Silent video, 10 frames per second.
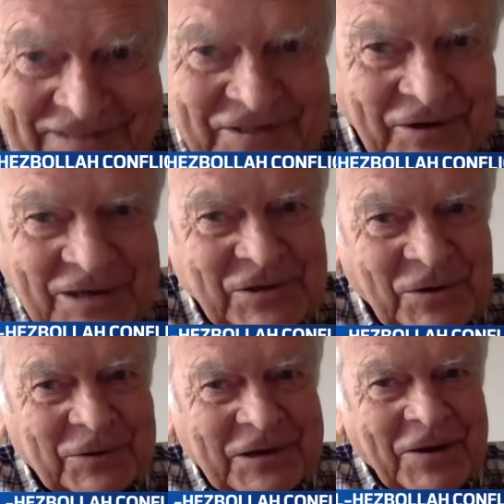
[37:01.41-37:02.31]
So let's
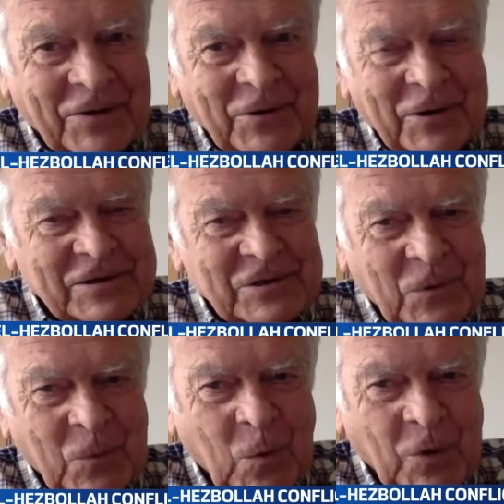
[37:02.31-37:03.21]
not go
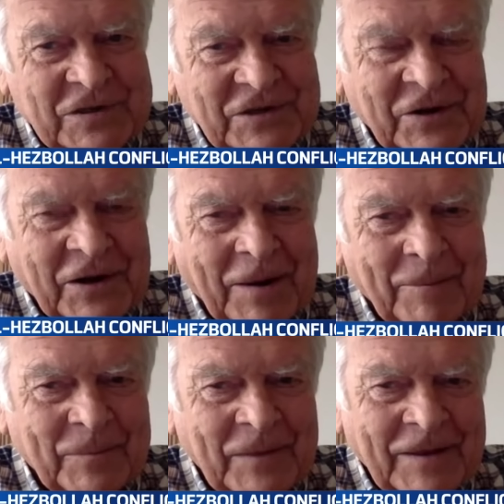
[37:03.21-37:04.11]
into what is going to
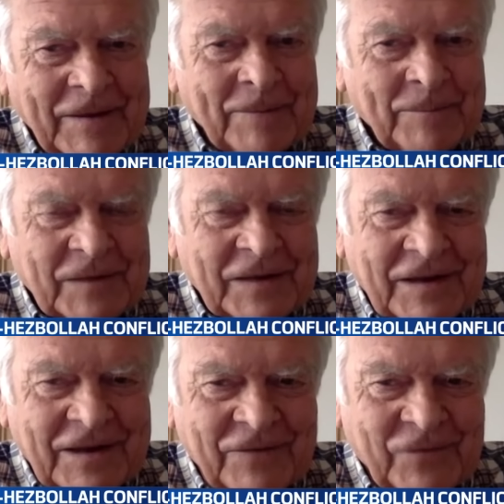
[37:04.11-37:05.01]
happen
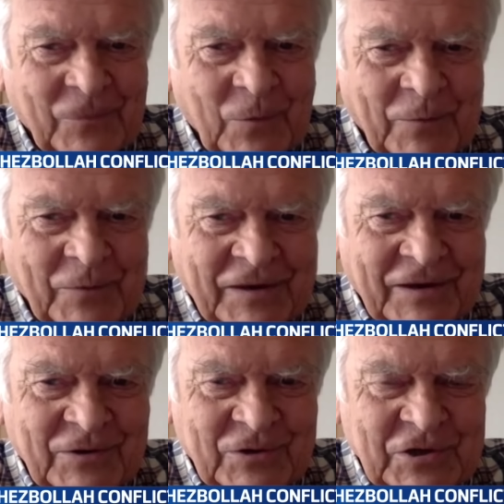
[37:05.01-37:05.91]
if and when we
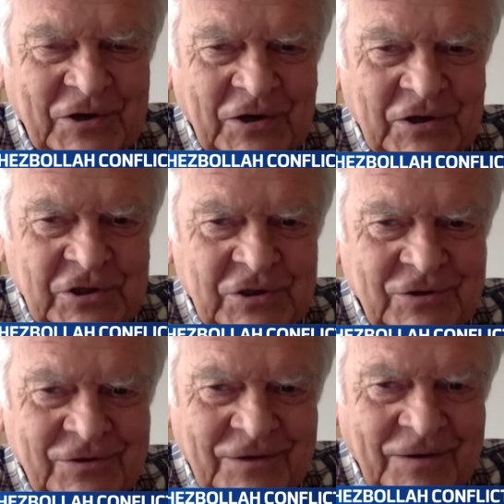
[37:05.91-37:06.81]
get a
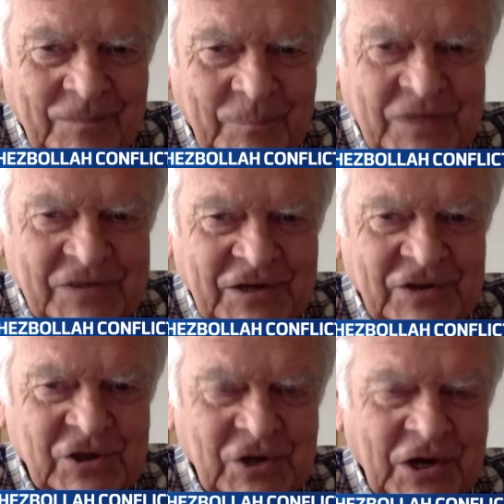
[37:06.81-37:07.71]

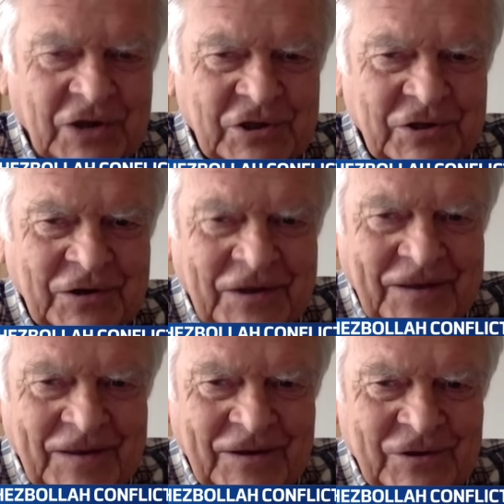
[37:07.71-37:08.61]
presidential election
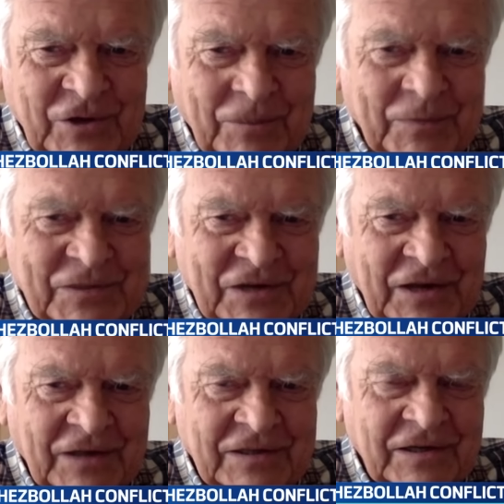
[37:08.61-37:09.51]
and Trump is
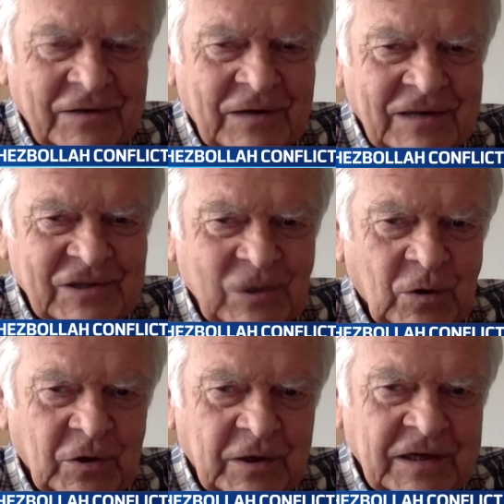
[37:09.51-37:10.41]
elected. Let's
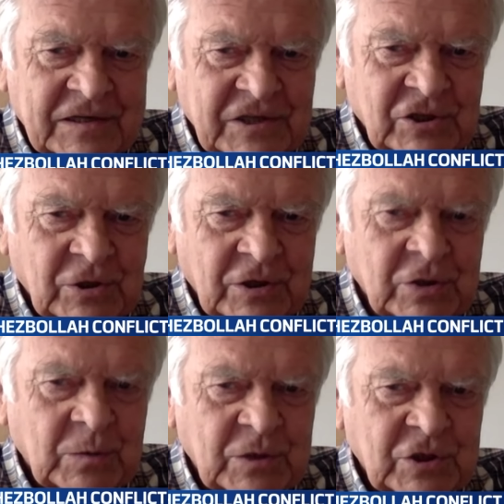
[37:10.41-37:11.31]
look at the
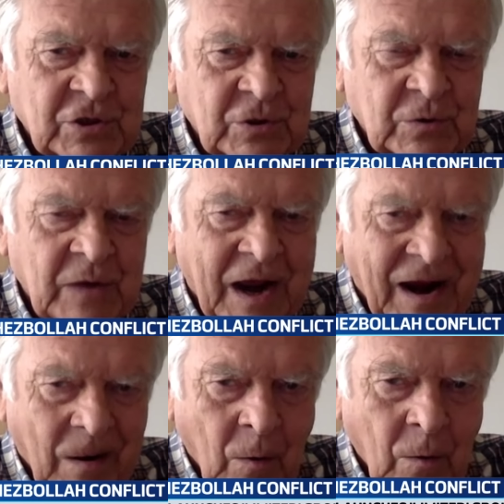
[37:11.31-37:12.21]
situation we should do
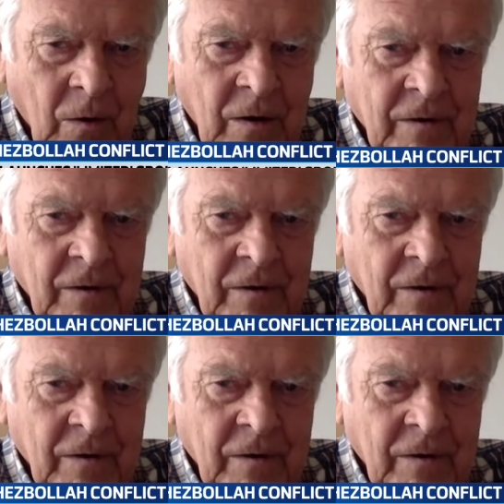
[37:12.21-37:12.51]
now.